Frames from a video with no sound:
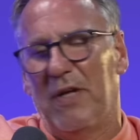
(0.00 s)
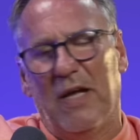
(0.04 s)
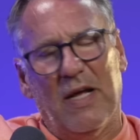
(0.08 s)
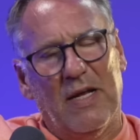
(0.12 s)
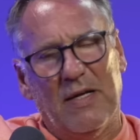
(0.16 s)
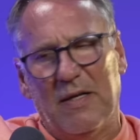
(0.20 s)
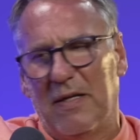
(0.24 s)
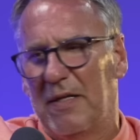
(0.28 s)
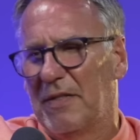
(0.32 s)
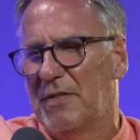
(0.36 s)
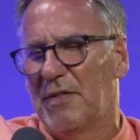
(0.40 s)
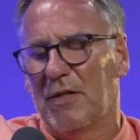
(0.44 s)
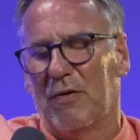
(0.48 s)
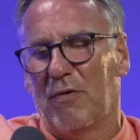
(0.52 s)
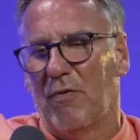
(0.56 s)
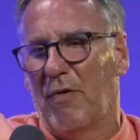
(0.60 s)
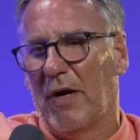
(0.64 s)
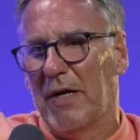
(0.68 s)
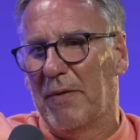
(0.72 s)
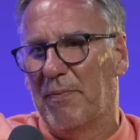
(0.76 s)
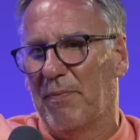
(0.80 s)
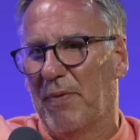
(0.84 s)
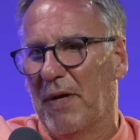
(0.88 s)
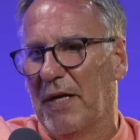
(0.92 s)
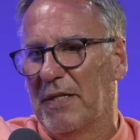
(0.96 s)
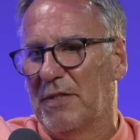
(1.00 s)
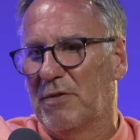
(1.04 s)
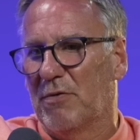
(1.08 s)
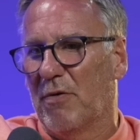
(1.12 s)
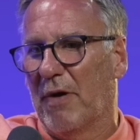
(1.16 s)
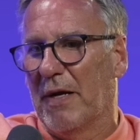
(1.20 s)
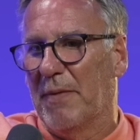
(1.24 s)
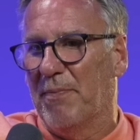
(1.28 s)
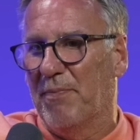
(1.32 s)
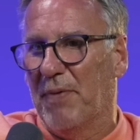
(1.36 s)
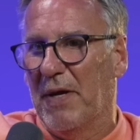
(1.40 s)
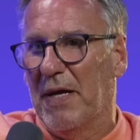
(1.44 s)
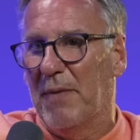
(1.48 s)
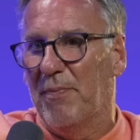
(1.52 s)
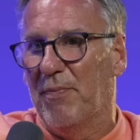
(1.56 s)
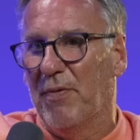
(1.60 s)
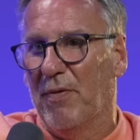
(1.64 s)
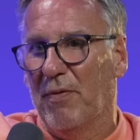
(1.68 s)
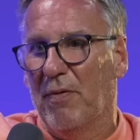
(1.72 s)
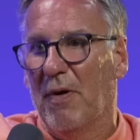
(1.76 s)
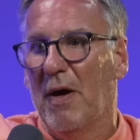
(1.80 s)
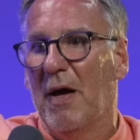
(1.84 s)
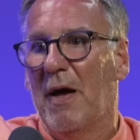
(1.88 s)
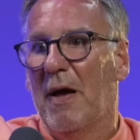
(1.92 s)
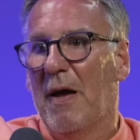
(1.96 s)
it and it's a great place, great
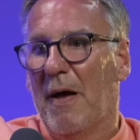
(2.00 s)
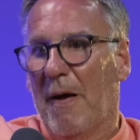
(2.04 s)
people.